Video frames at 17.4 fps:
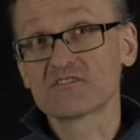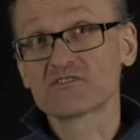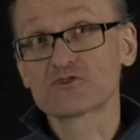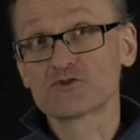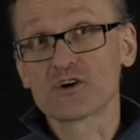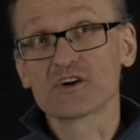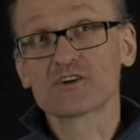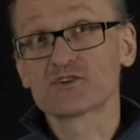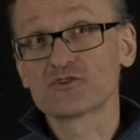
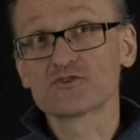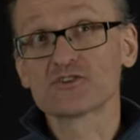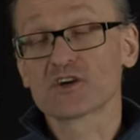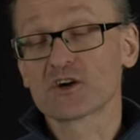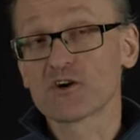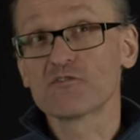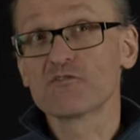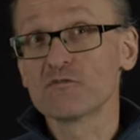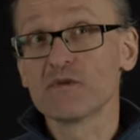structures
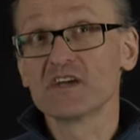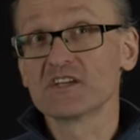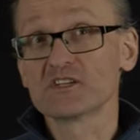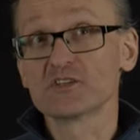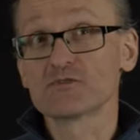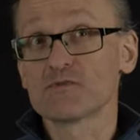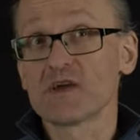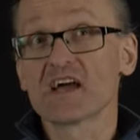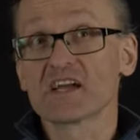and
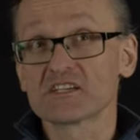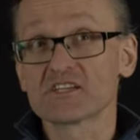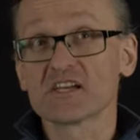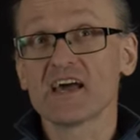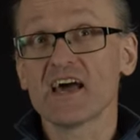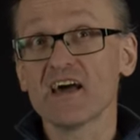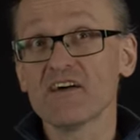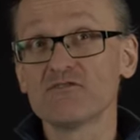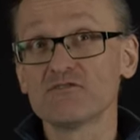conformations we actually
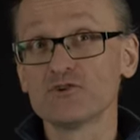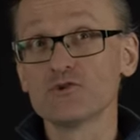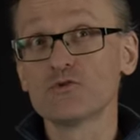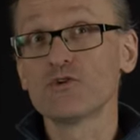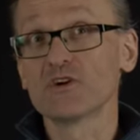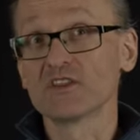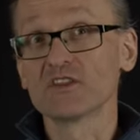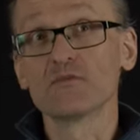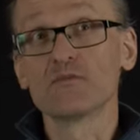have
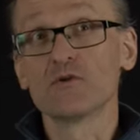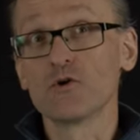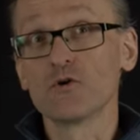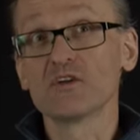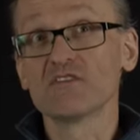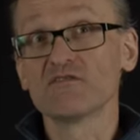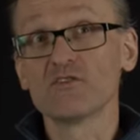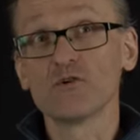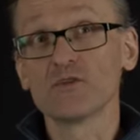during the
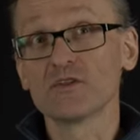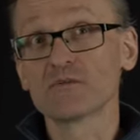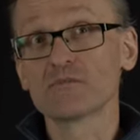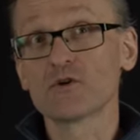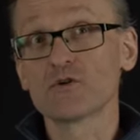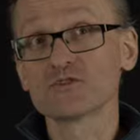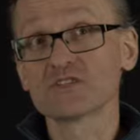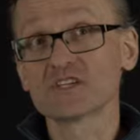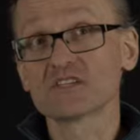protein folding
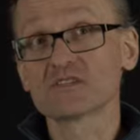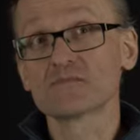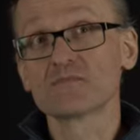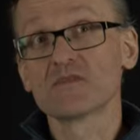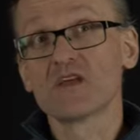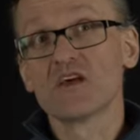process.